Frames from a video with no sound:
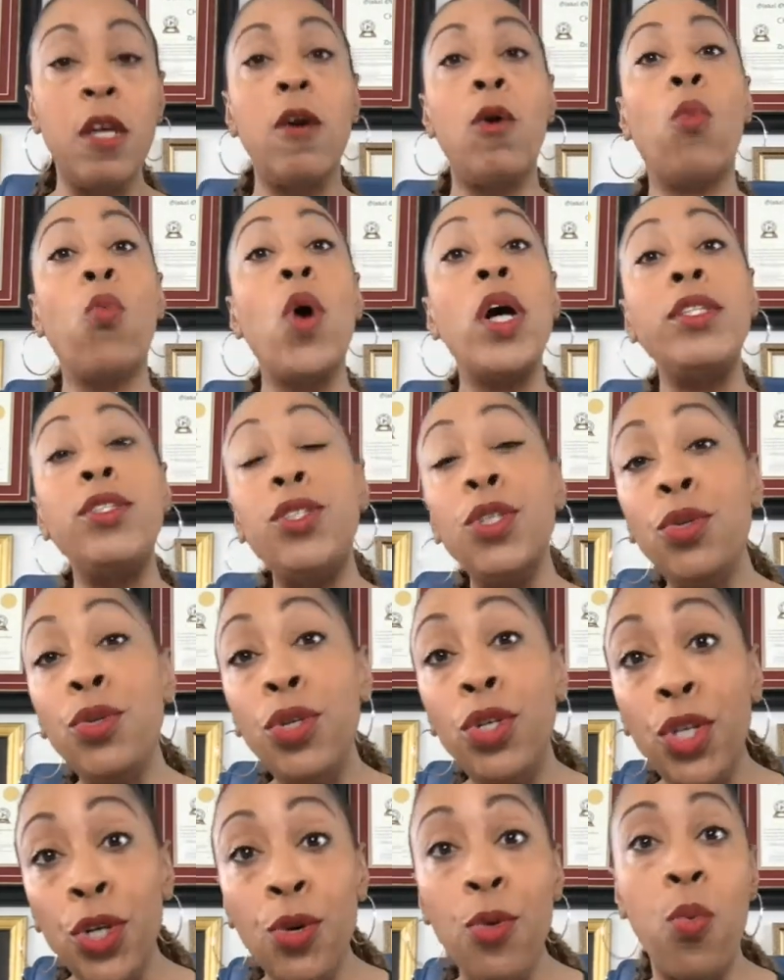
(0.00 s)
What do
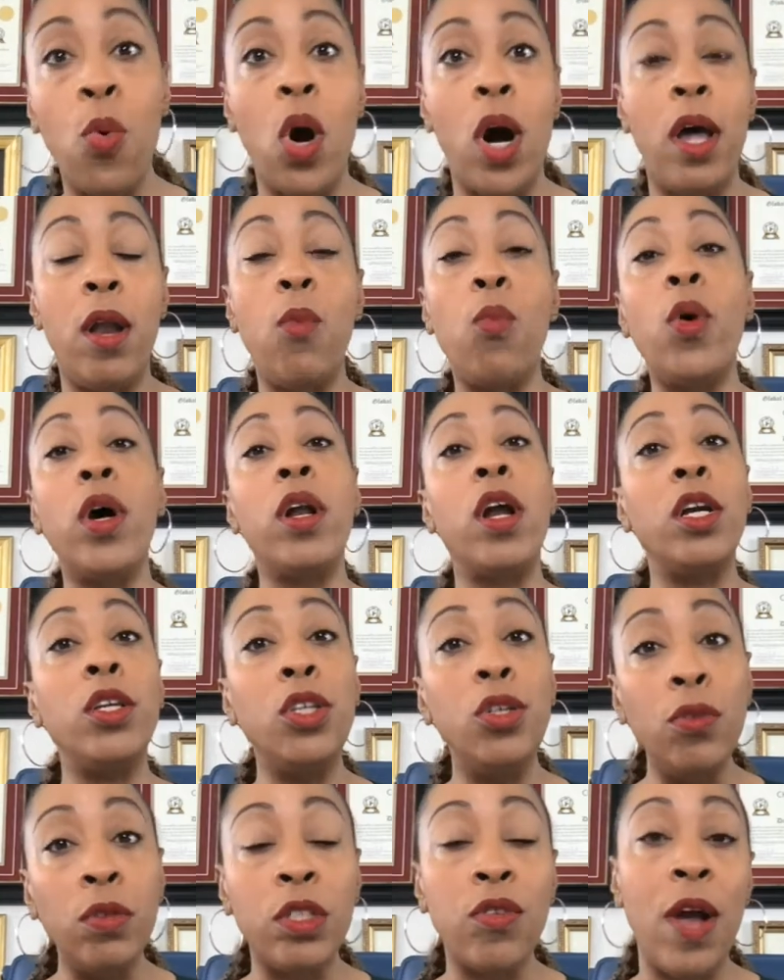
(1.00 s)
you want? What are
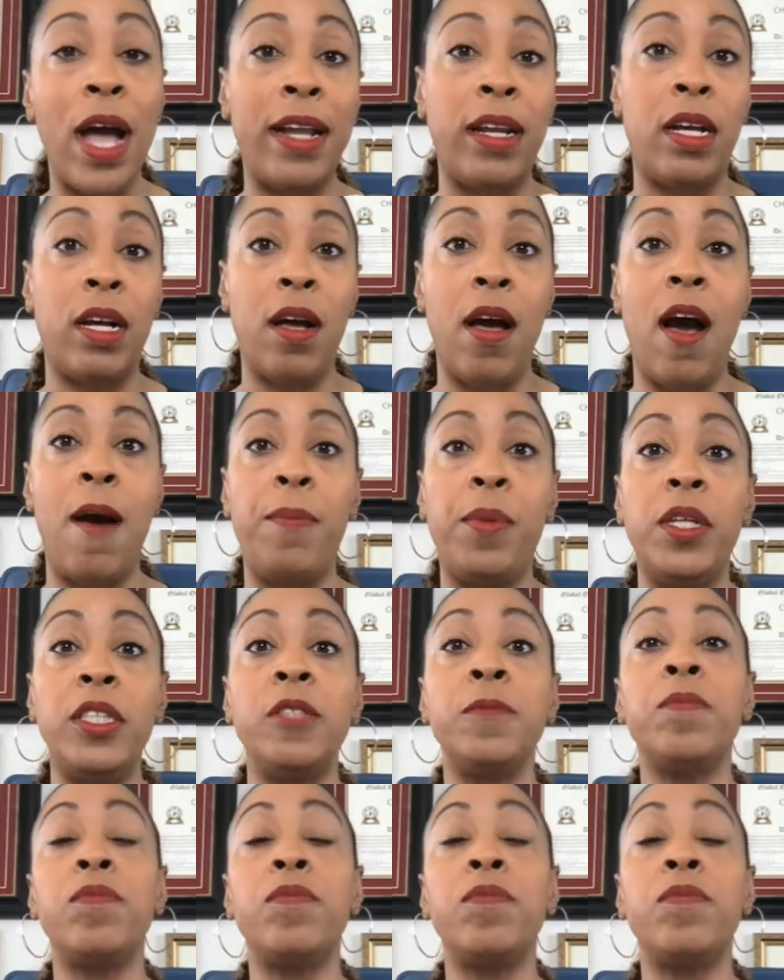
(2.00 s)
you trying to accomplish?